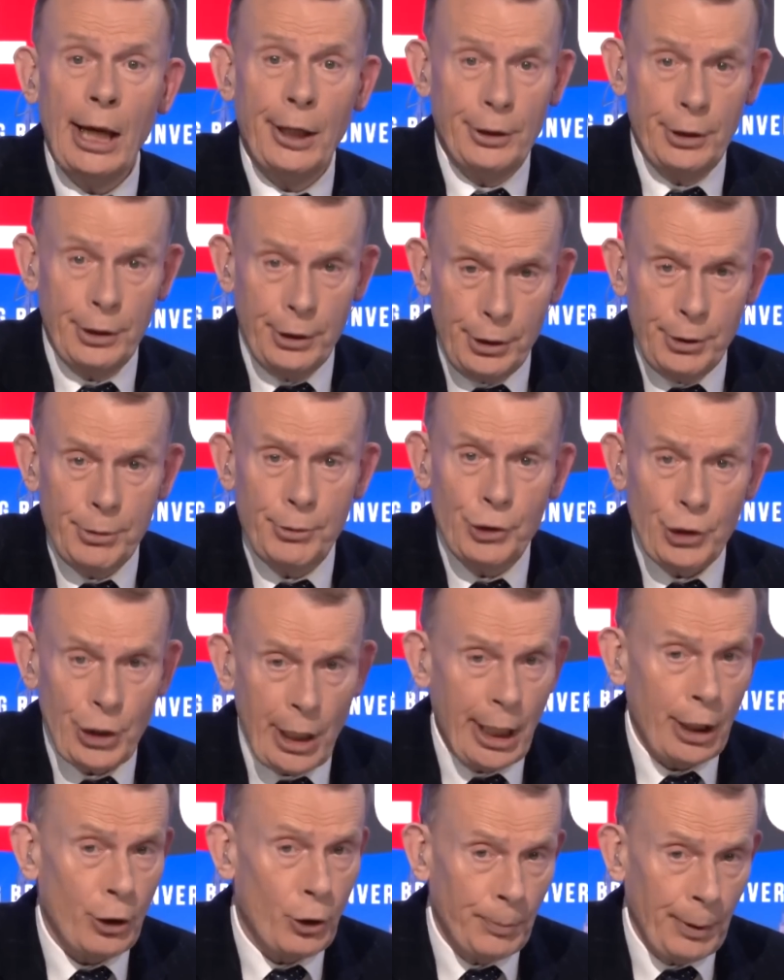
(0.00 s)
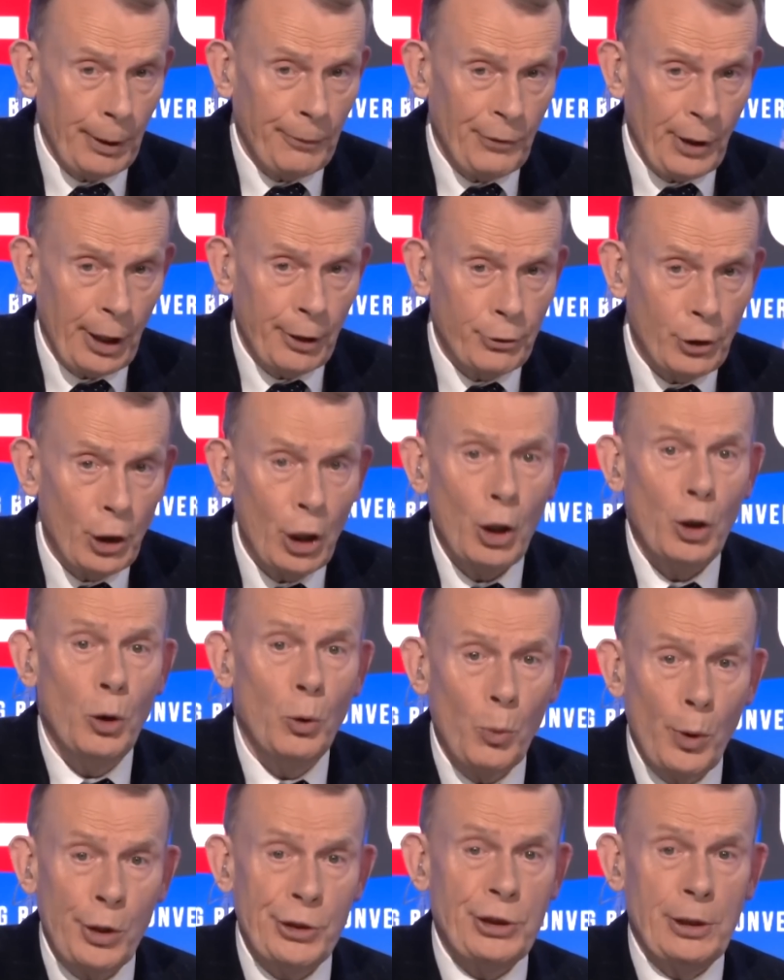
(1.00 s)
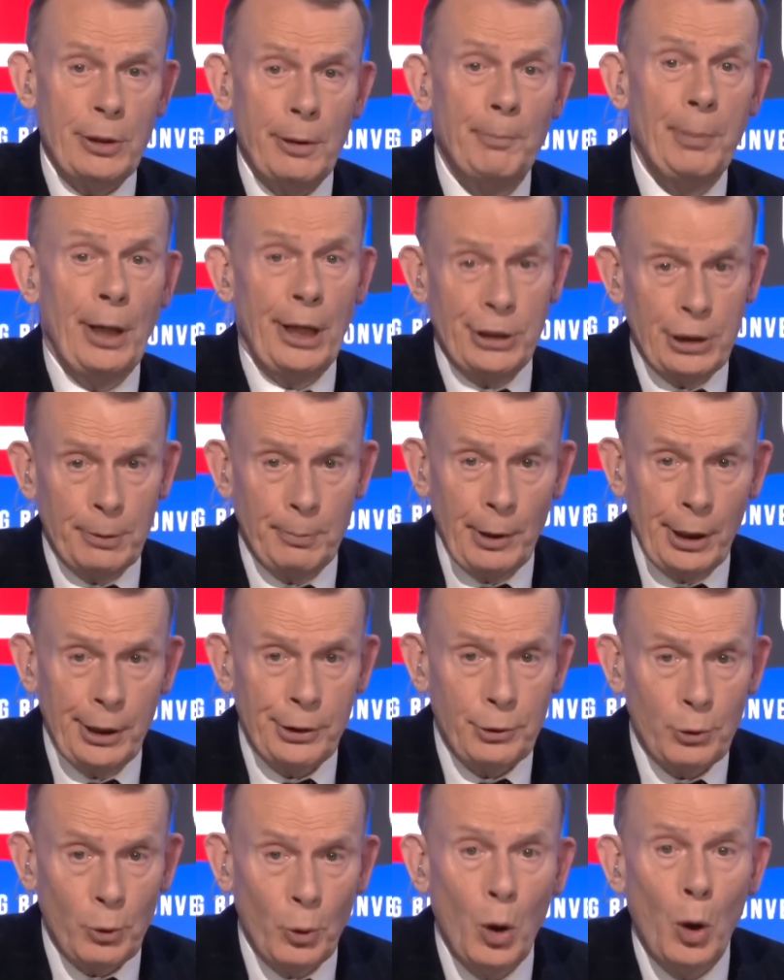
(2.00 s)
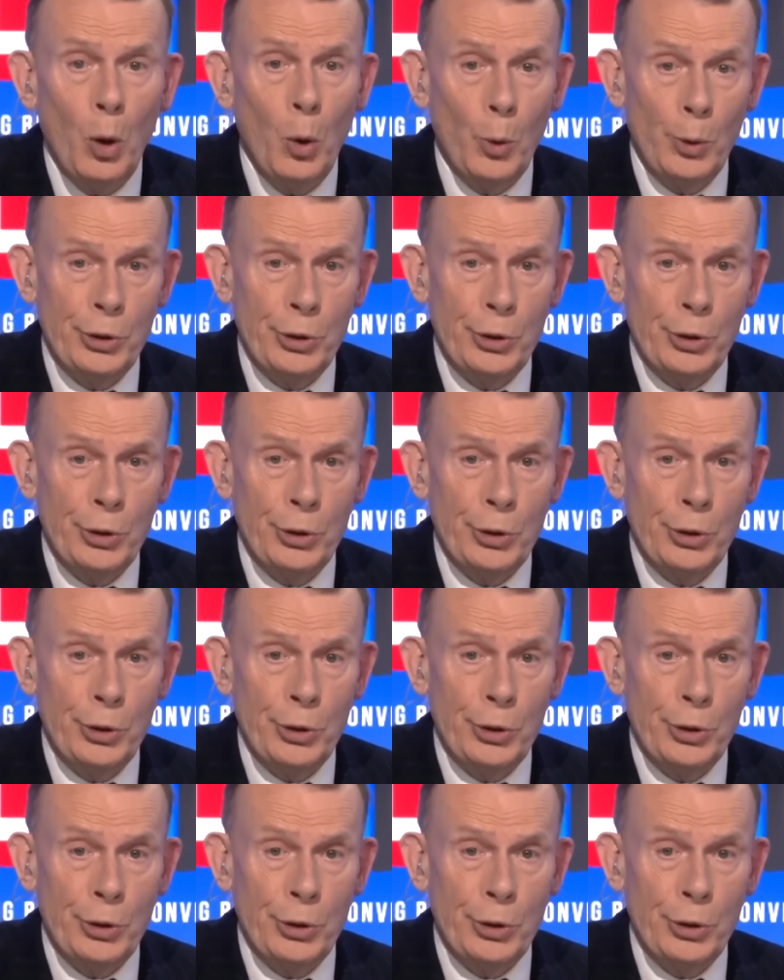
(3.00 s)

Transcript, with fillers: and a new chair could be found who wasn't party political